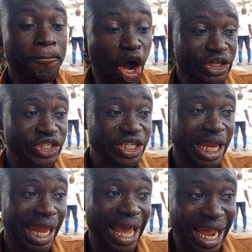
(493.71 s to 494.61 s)
But
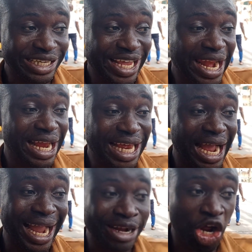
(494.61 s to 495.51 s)
like I said, that
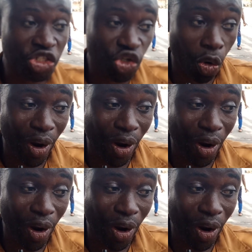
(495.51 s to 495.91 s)
I cannot throw